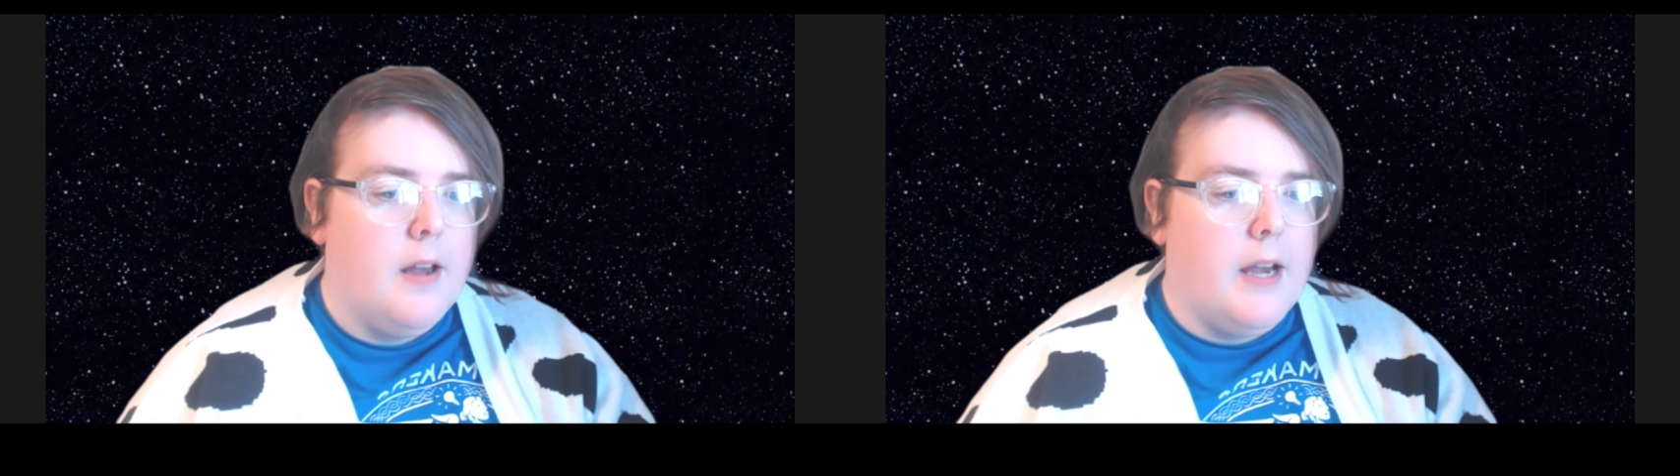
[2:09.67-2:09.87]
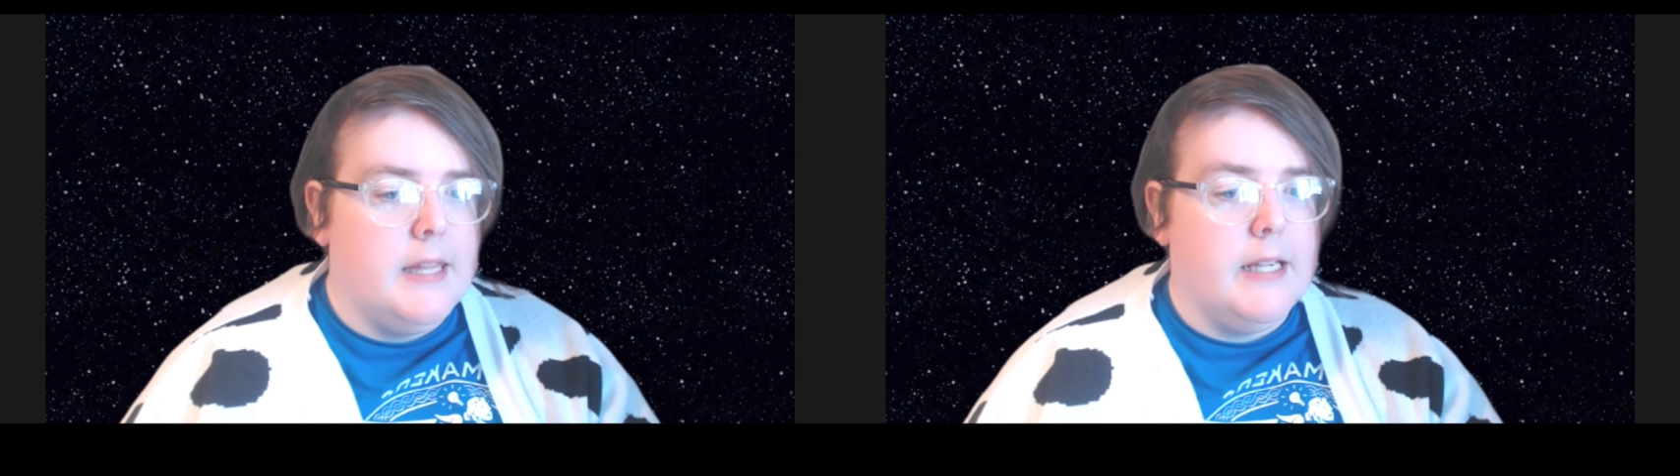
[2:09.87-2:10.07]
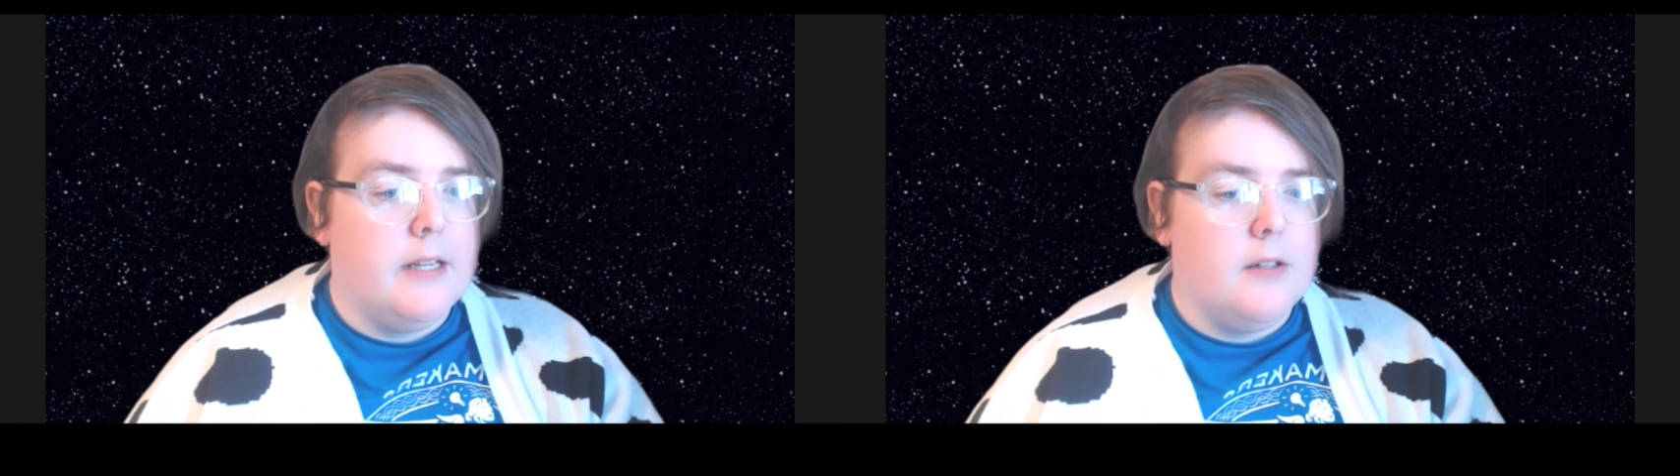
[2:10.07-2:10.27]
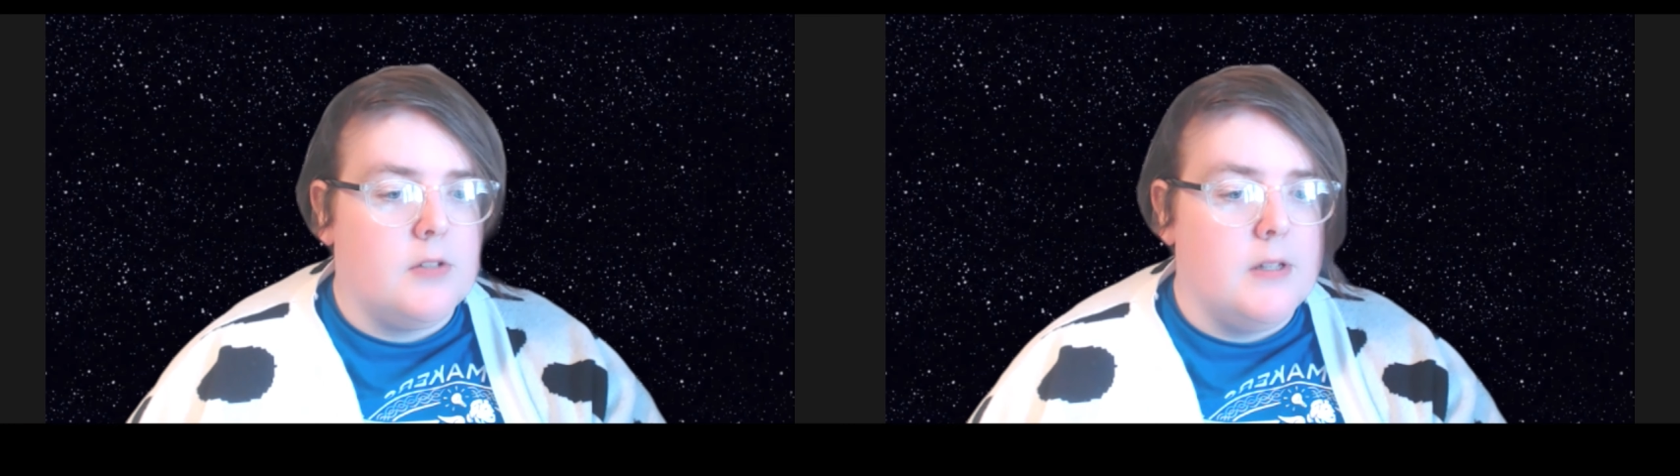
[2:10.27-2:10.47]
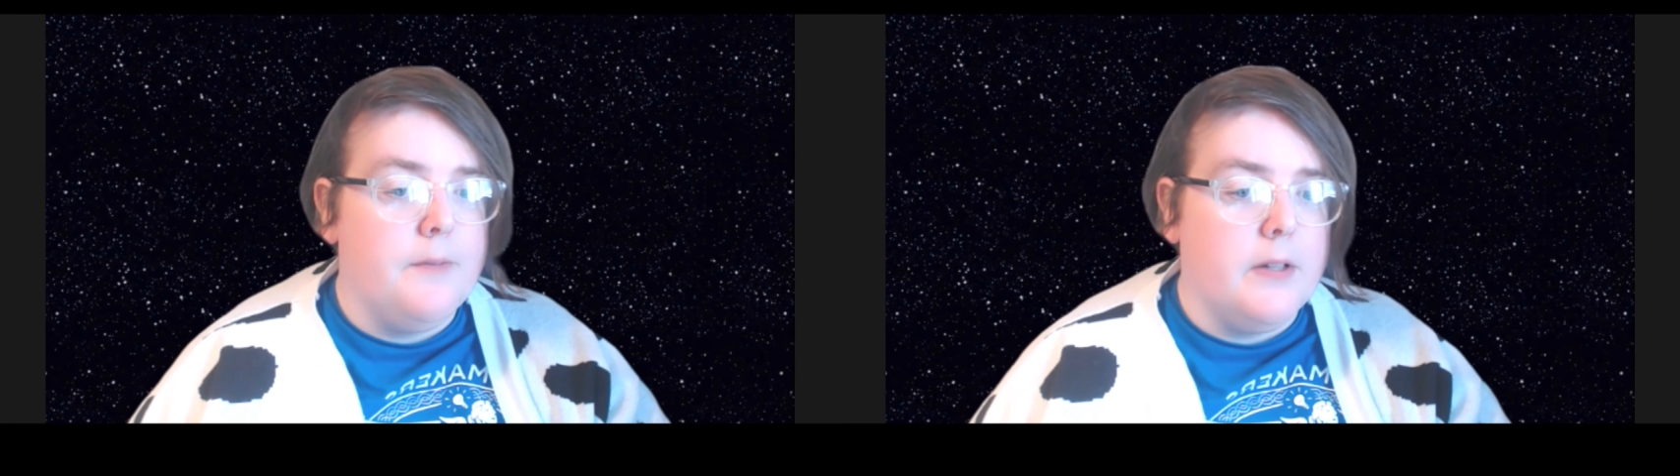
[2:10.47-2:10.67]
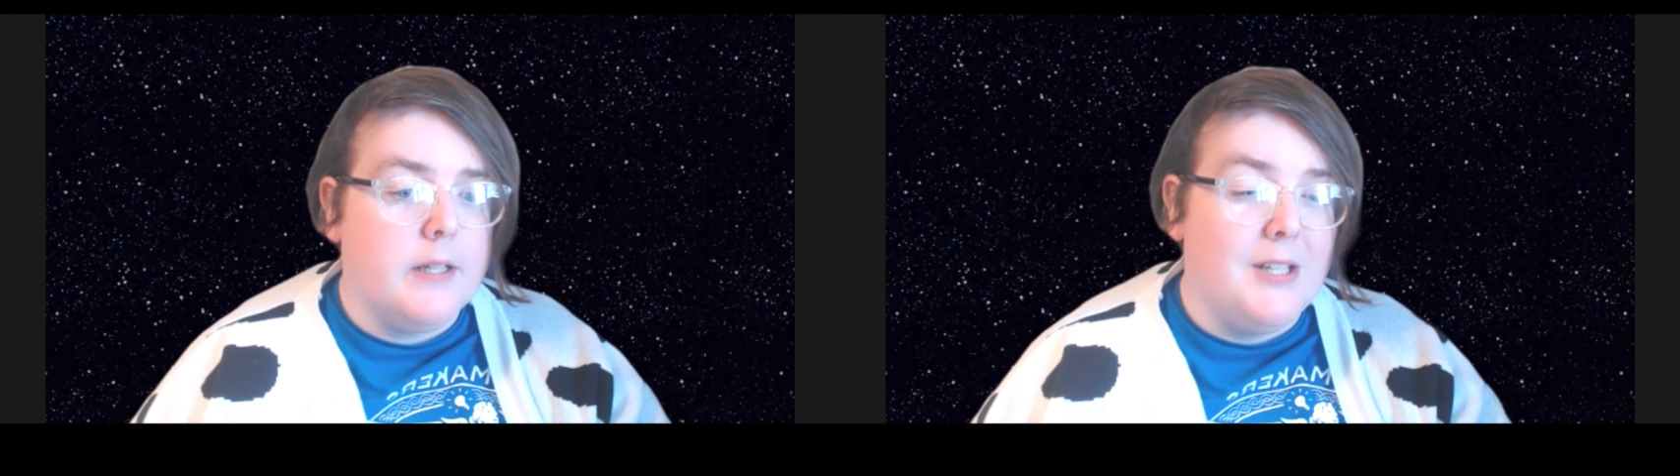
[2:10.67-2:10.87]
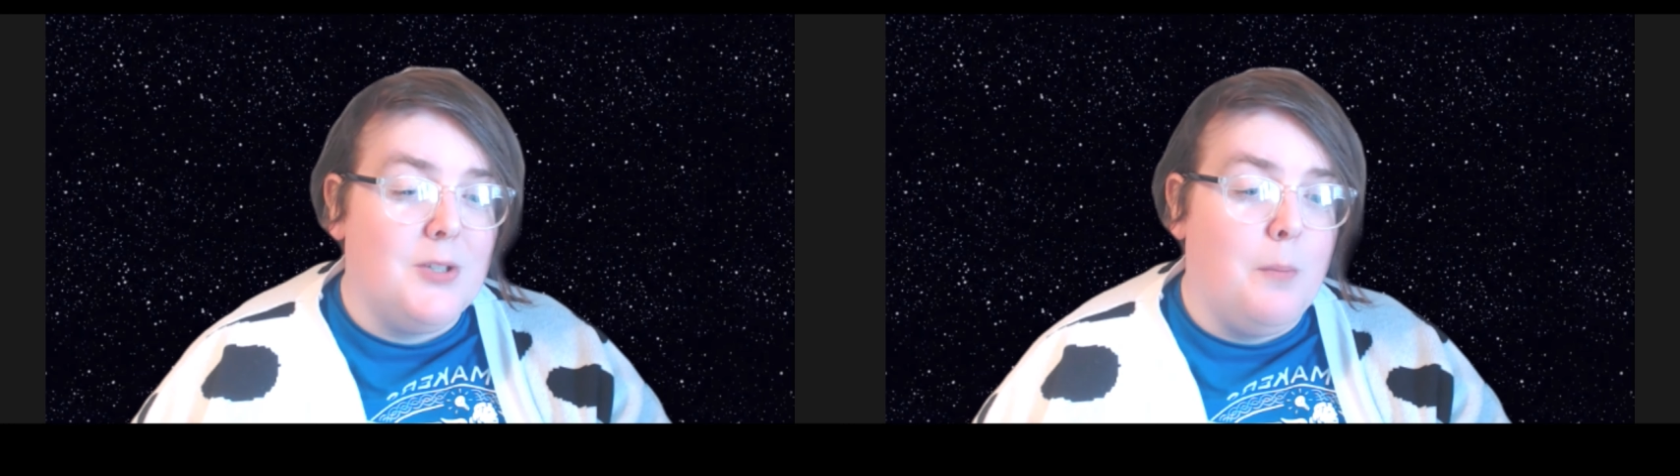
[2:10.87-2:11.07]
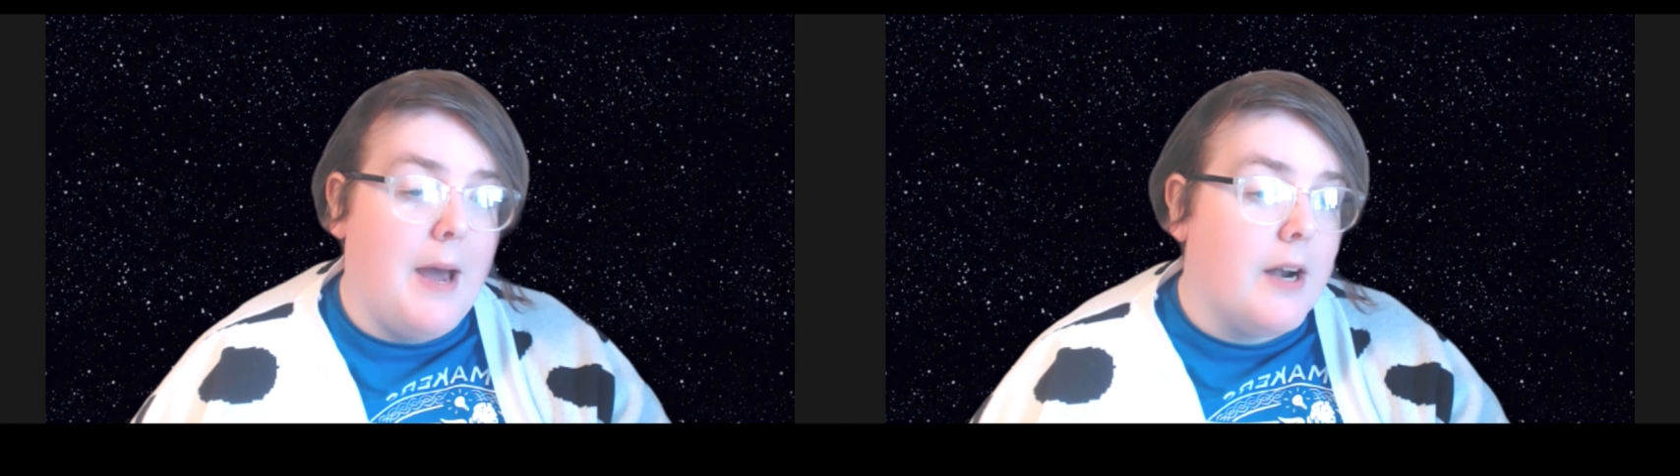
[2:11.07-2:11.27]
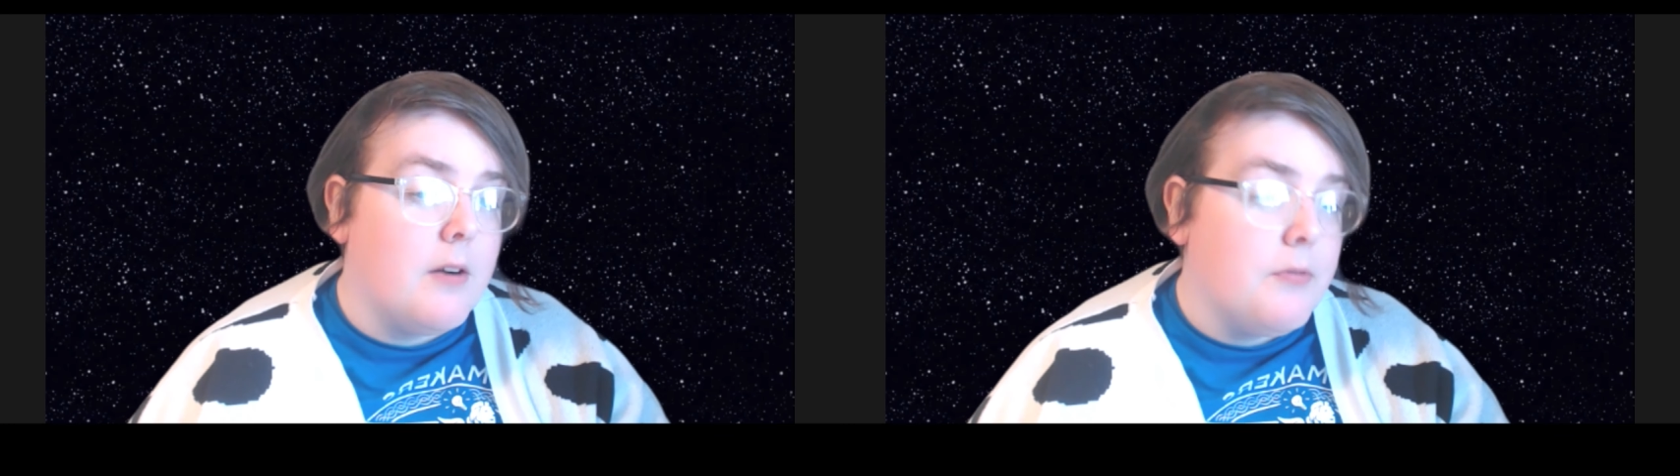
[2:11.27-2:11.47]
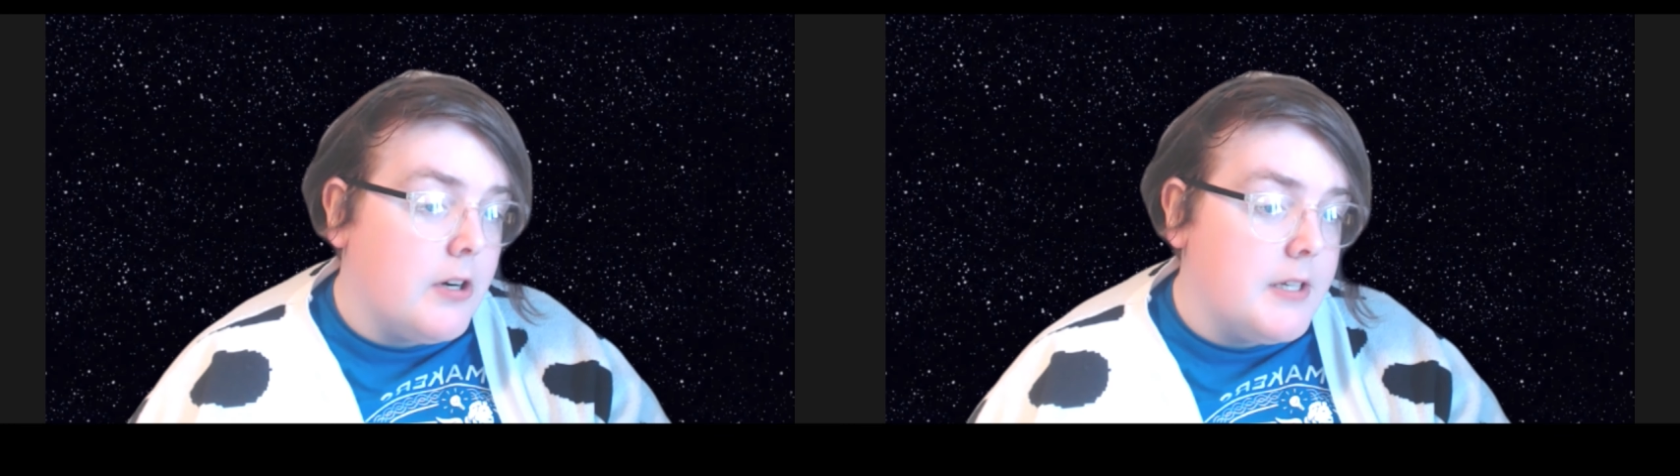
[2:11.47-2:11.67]
I think Dreamfield can do
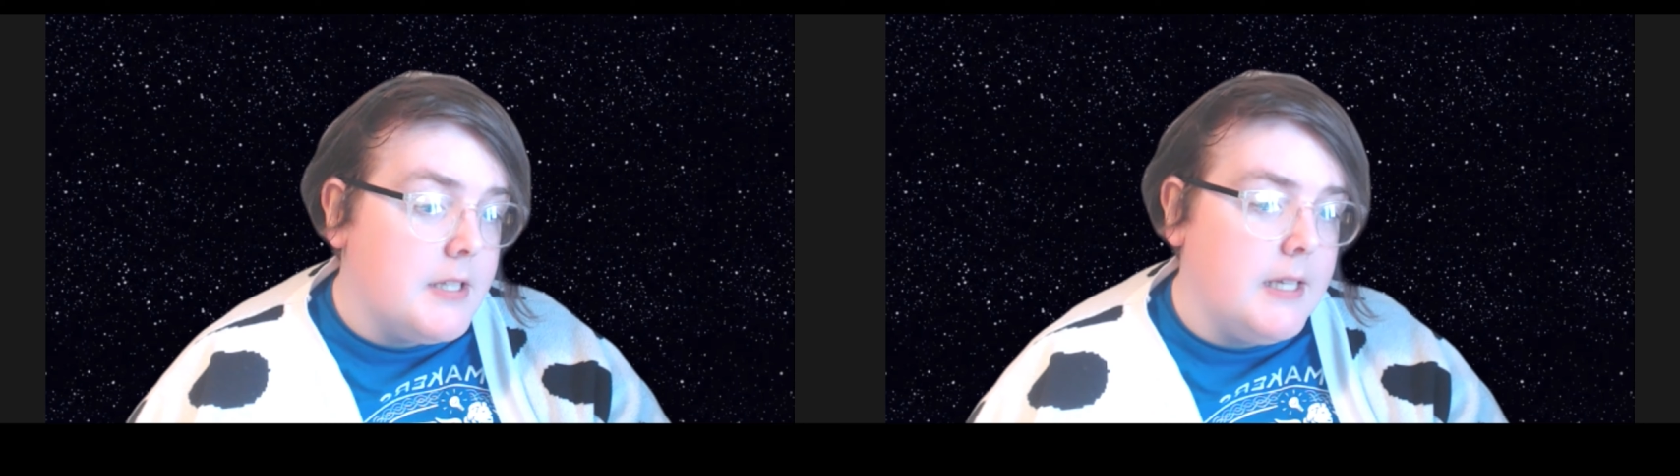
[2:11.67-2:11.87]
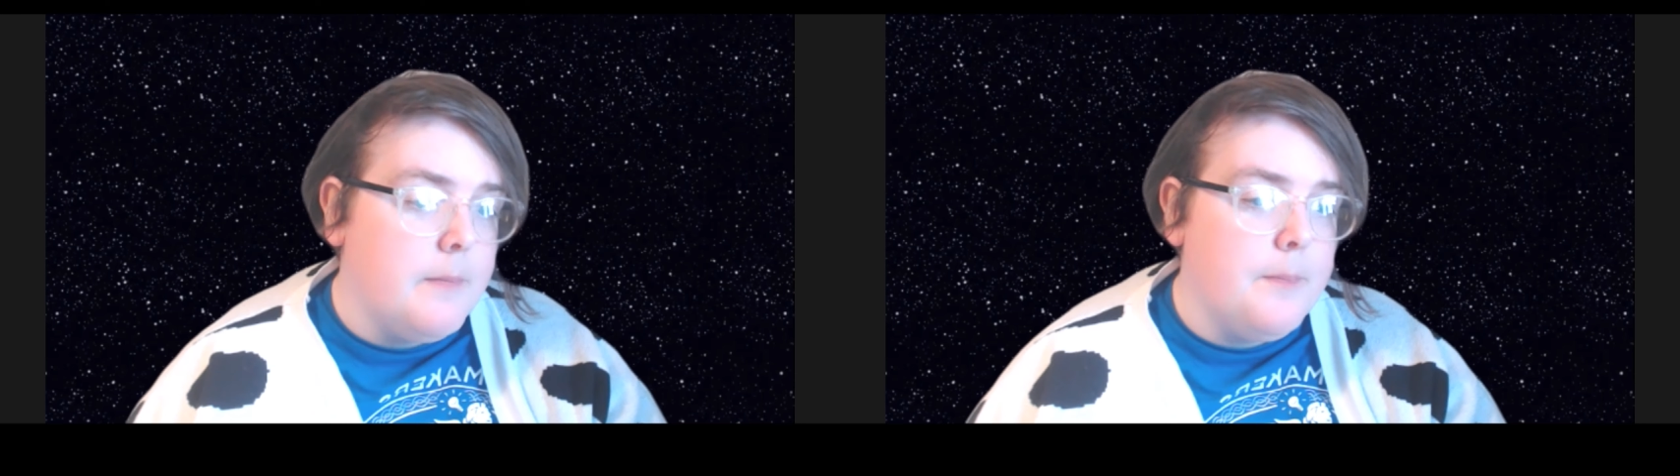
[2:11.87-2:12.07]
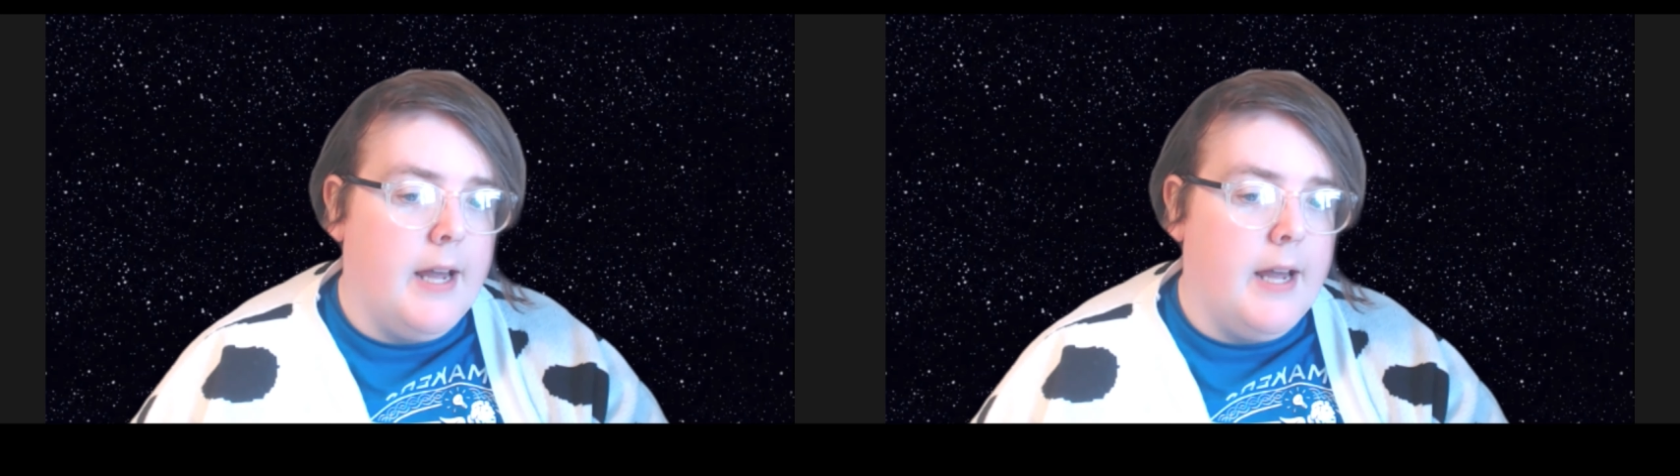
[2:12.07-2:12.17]
better for our team,